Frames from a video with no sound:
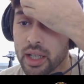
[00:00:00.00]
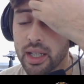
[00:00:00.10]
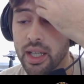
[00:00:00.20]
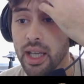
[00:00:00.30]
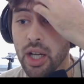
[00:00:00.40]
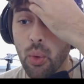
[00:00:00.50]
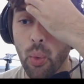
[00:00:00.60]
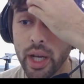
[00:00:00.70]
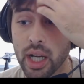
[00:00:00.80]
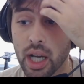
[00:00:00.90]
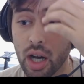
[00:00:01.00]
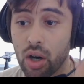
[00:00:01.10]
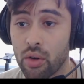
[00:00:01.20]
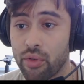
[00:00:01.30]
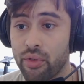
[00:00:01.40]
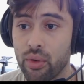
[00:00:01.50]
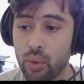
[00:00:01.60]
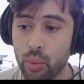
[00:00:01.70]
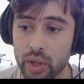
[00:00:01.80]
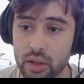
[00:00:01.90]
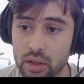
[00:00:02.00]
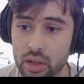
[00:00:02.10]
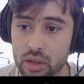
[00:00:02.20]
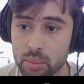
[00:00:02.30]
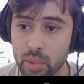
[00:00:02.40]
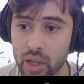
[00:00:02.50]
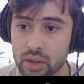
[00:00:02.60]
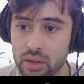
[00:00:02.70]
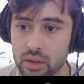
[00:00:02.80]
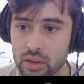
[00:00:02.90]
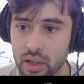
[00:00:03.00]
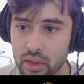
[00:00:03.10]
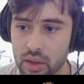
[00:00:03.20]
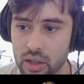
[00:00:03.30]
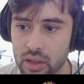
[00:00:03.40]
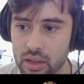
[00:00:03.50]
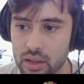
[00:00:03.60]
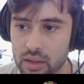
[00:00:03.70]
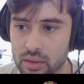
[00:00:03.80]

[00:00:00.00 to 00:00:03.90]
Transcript: King, queen off. We're on the button, I think.